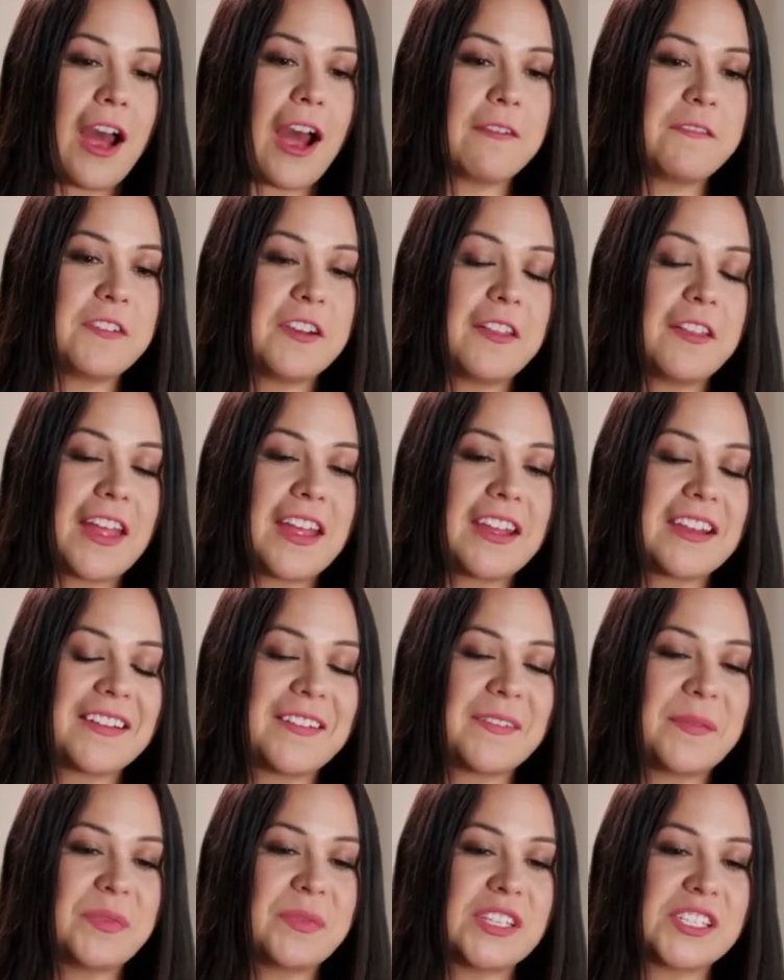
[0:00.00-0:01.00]
Ed probably
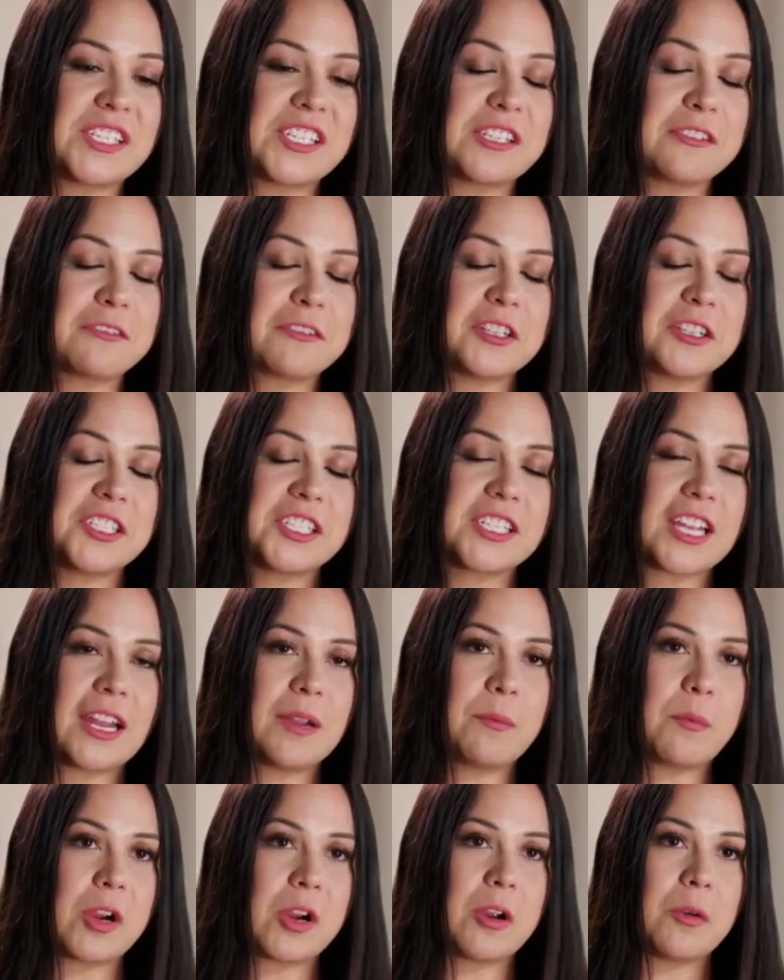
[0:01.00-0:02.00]
keeps convincing
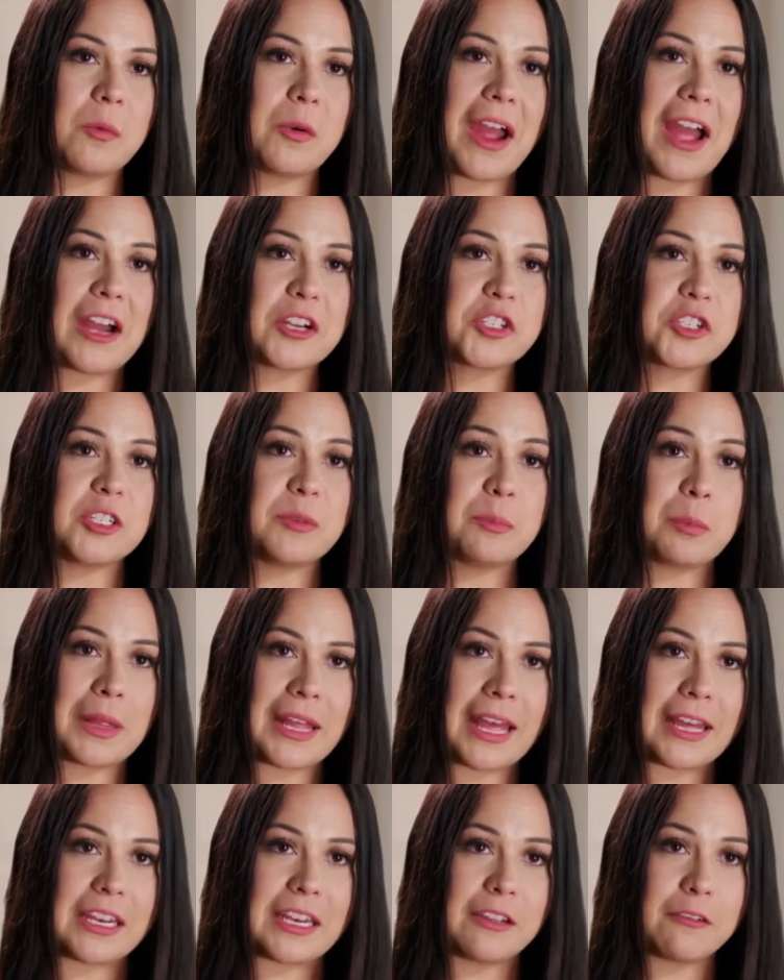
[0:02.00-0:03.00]
Liz that he can change or
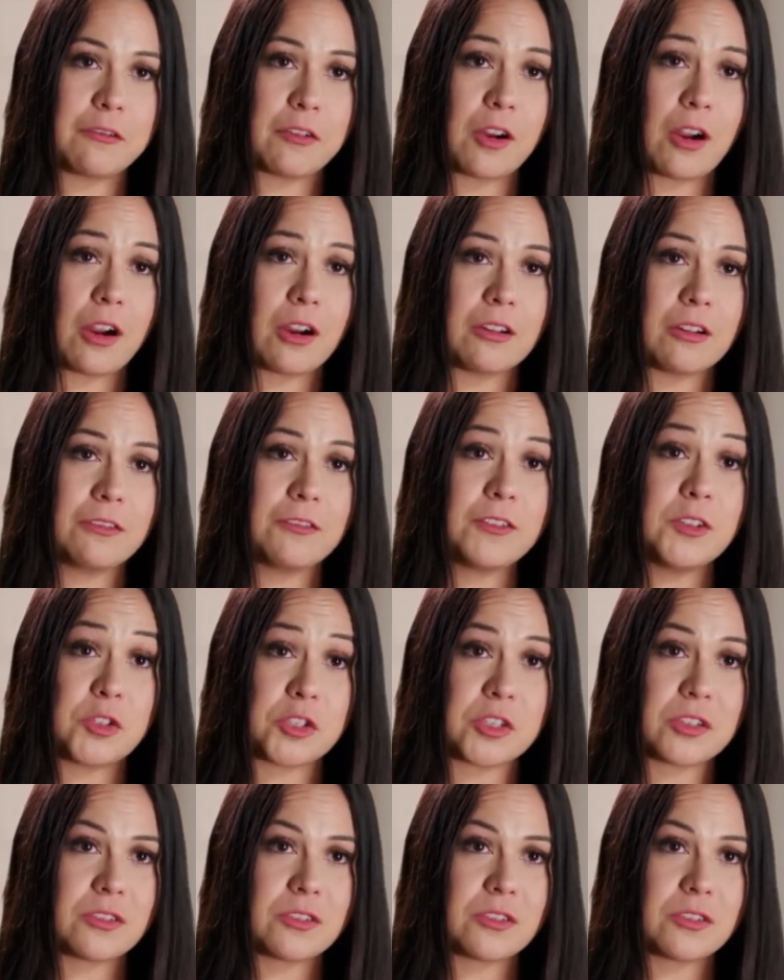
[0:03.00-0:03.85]
already has.